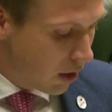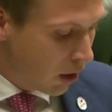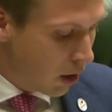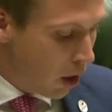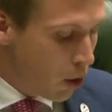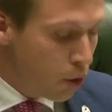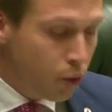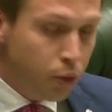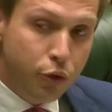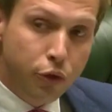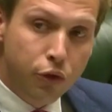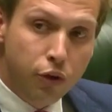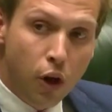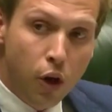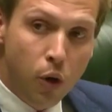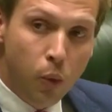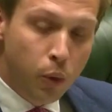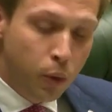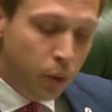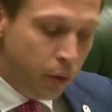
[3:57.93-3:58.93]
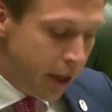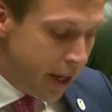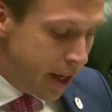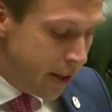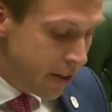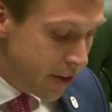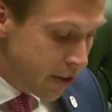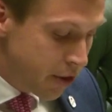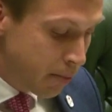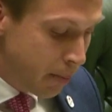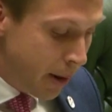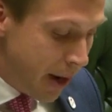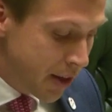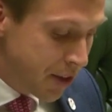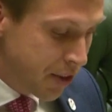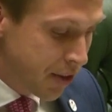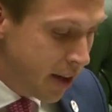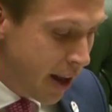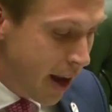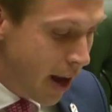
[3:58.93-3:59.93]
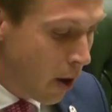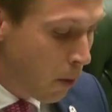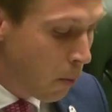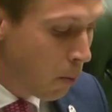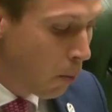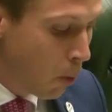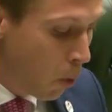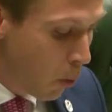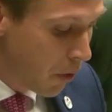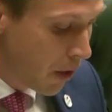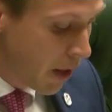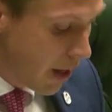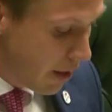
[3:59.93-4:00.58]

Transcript: locals know we'll need this space now more